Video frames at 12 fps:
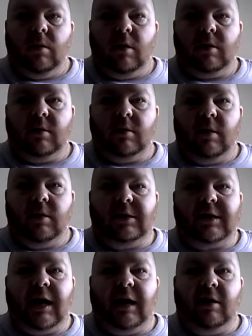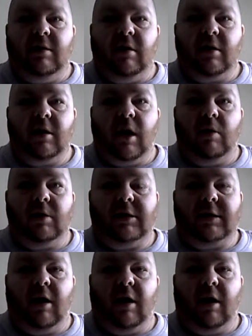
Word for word: that's insane. I can go into